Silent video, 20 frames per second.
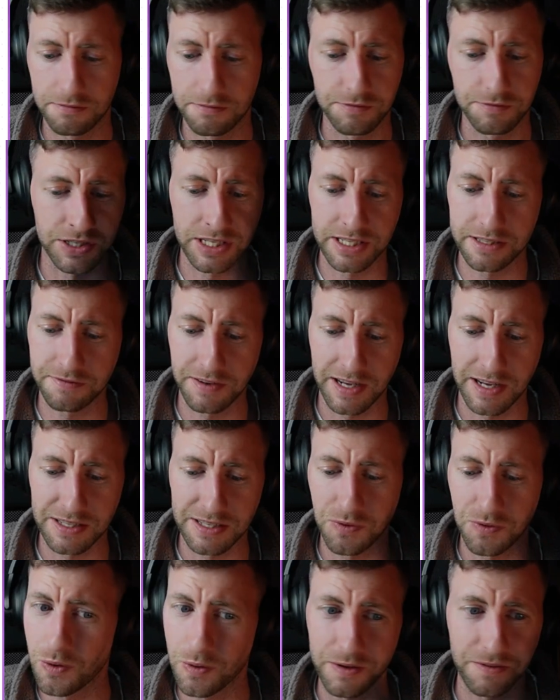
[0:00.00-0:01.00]
If you need to fast
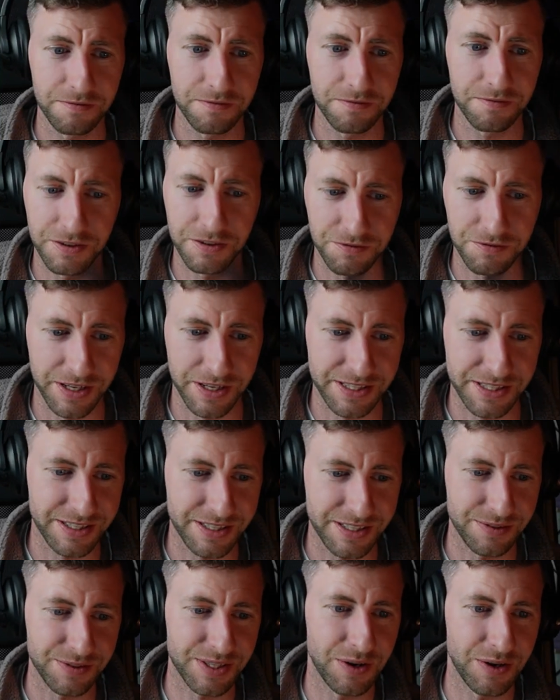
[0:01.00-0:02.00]
forward, feel free to
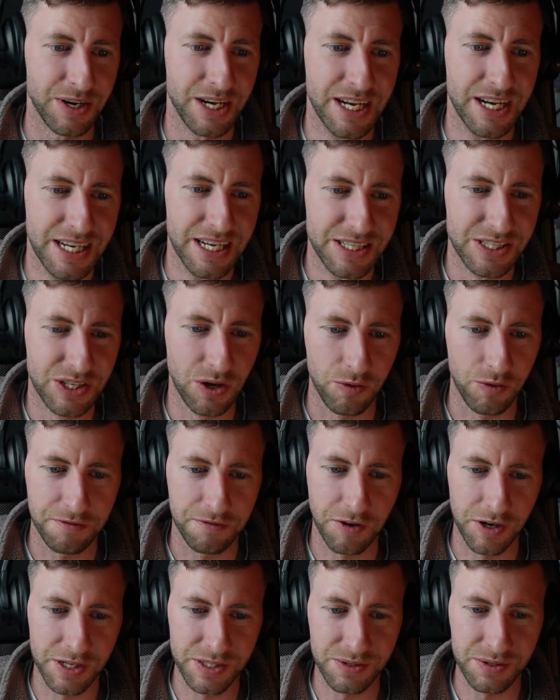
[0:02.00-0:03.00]
do so. So the
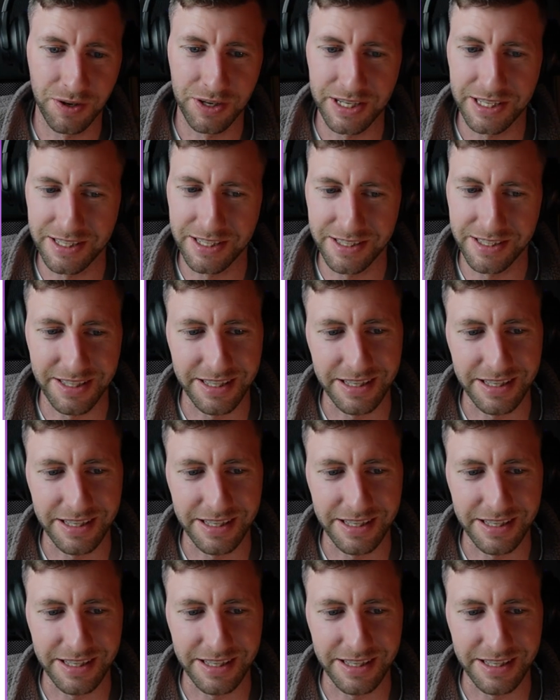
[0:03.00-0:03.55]
first one is,